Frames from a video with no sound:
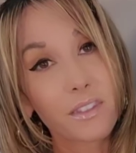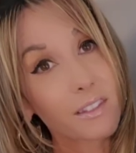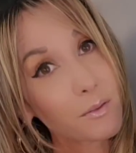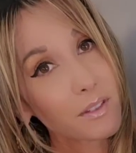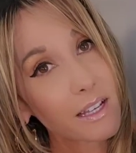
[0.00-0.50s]

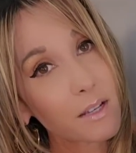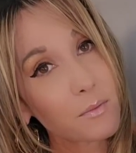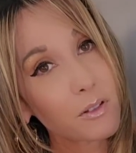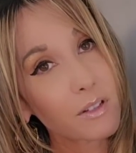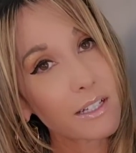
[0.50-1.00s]

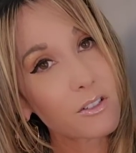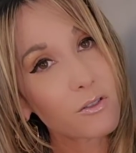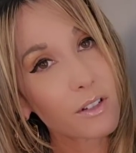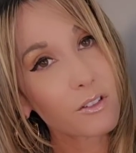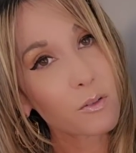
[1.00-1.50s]
sometimes you like to
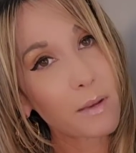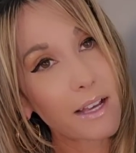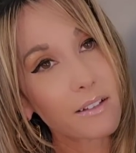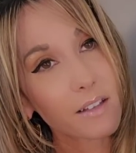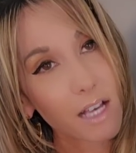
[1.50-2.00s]
dress your
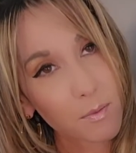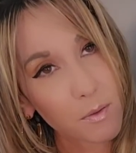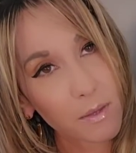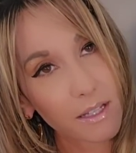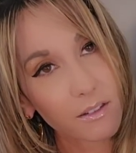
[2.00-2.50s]
bags up a
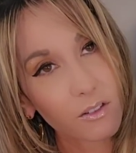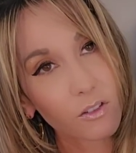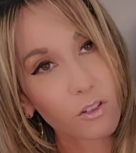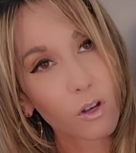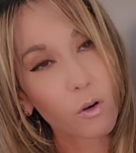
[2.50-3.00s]
bit.
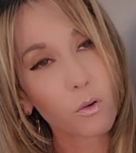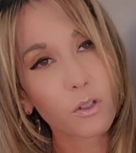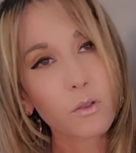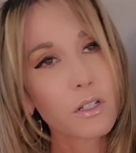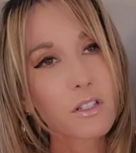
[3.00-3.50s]
So
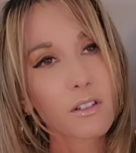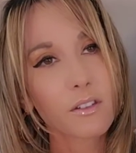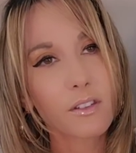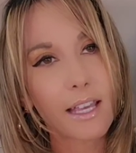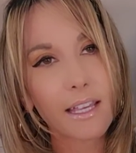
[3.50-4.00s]
you could
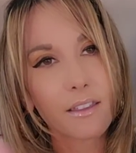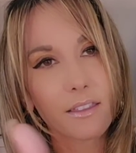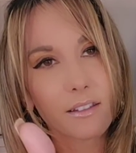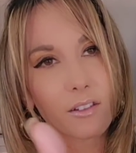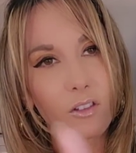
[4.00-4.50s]
just take
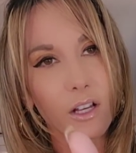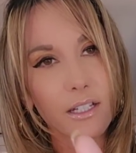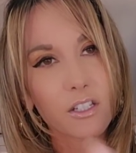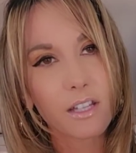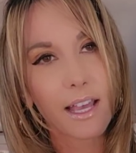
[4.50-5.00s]
this
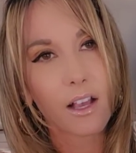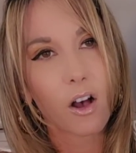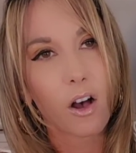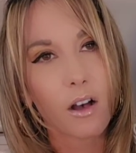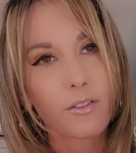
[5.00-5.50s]
luggage tag
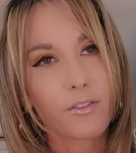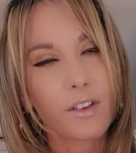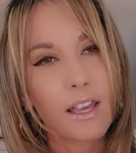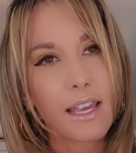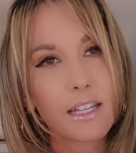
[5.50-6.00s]
off
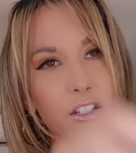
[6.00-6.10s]
and